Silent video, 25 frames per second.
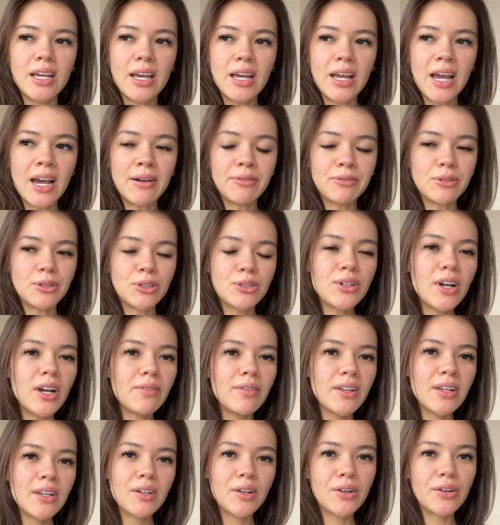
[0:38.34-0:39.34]
after
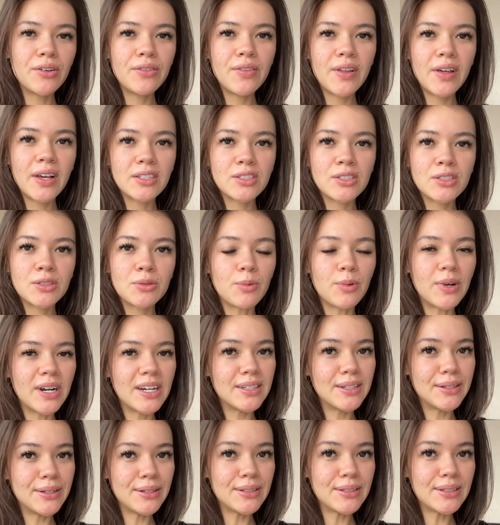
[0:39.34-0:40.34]
traveling all of that, just
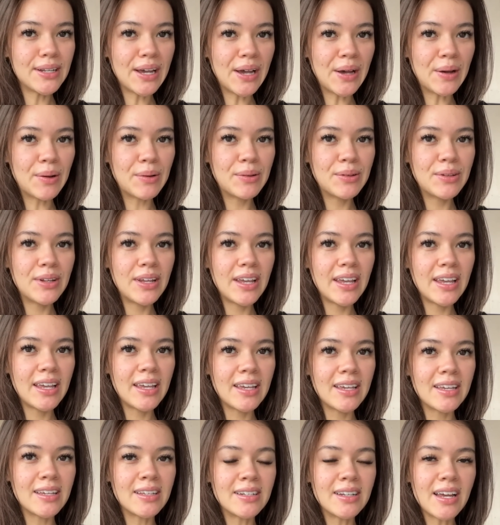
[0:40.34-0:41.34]
winding down,
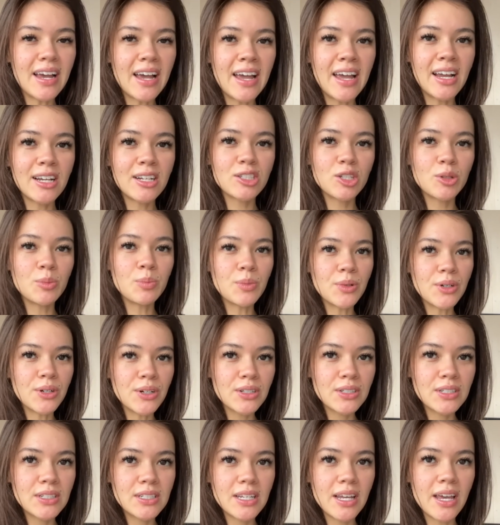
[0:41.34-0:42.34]
and I actually
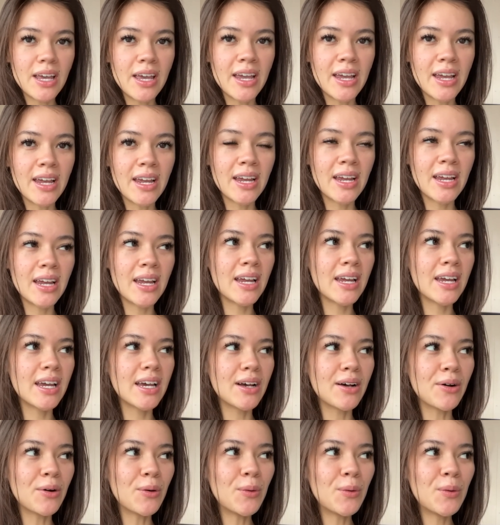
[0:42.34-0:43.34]
booked a
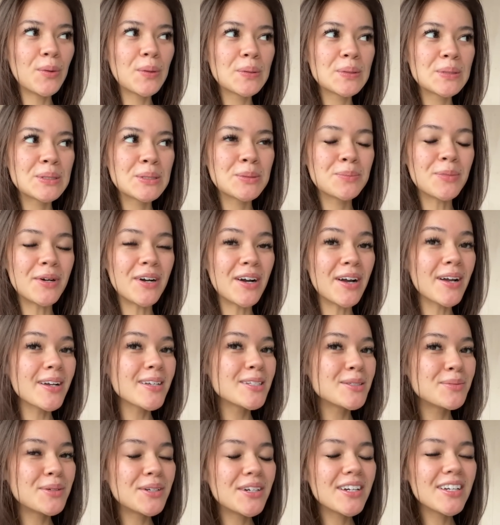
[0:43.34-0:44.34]
whole spa
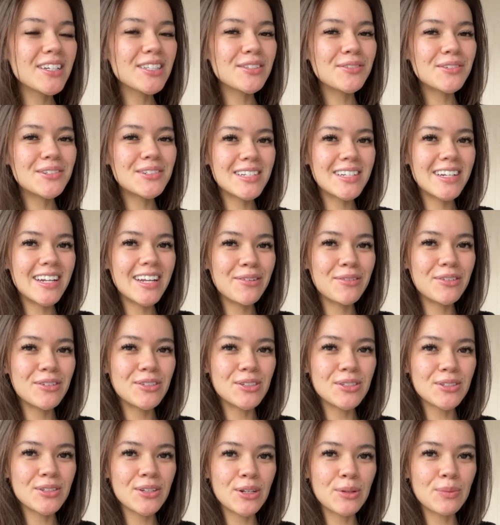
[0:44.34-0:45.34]
experience for today, which
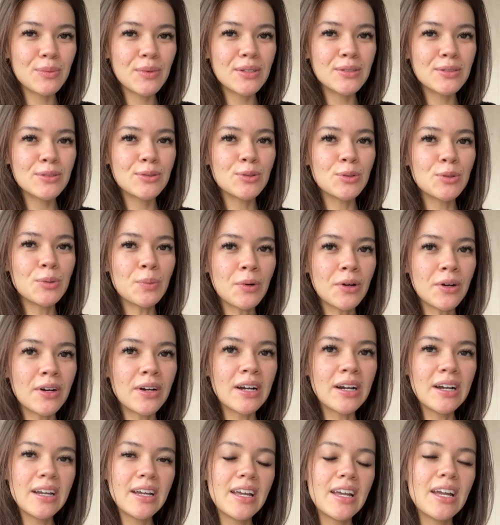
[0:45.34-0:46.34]
is gonna be super
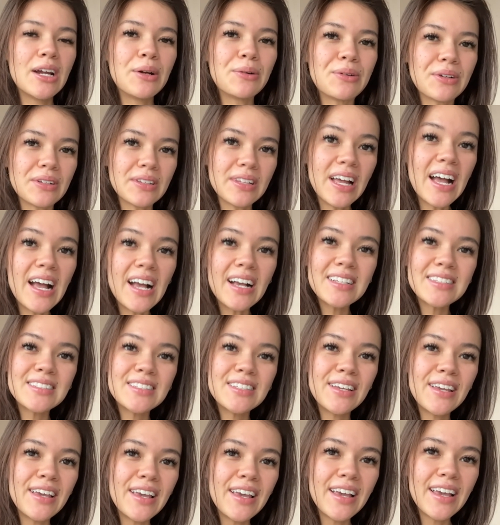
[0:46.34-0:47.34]

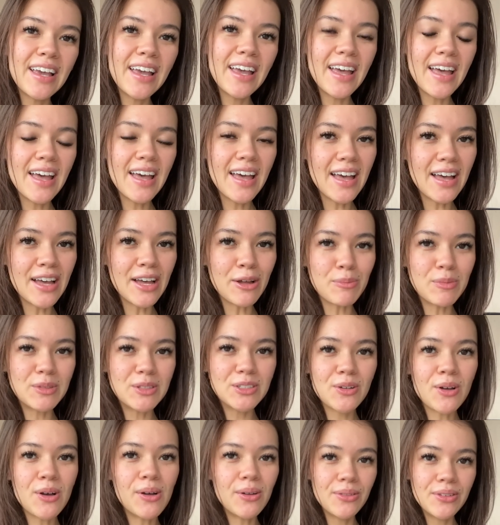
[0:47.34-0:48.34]
relaxing. Um, it's
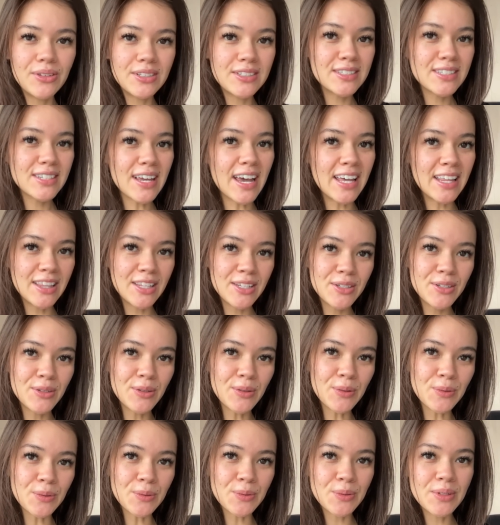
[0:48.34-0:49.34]
called the Sky
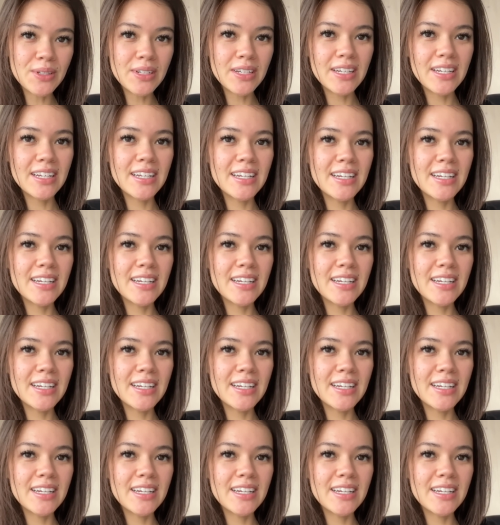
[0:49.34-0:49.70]
Lagoon.